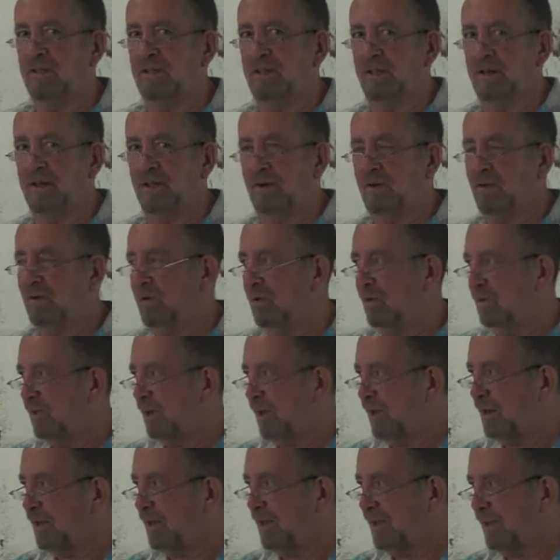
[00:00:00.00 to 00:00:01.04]
seem
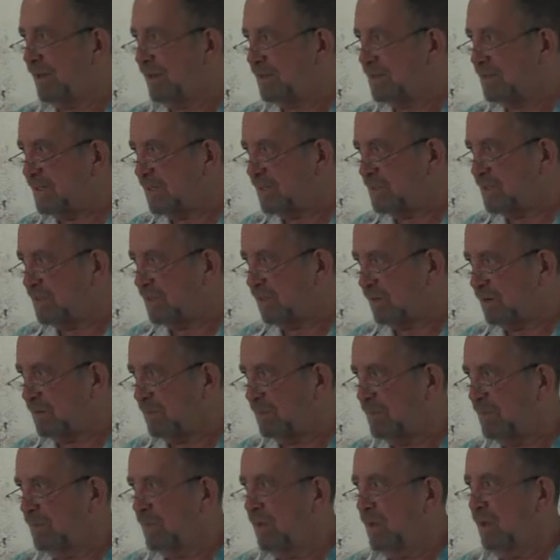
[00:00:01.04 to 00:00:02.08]
to, by textual
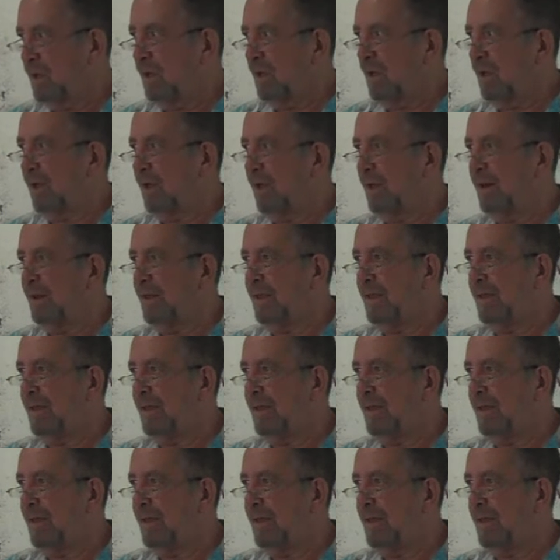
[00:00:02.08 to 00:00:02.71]
evidence,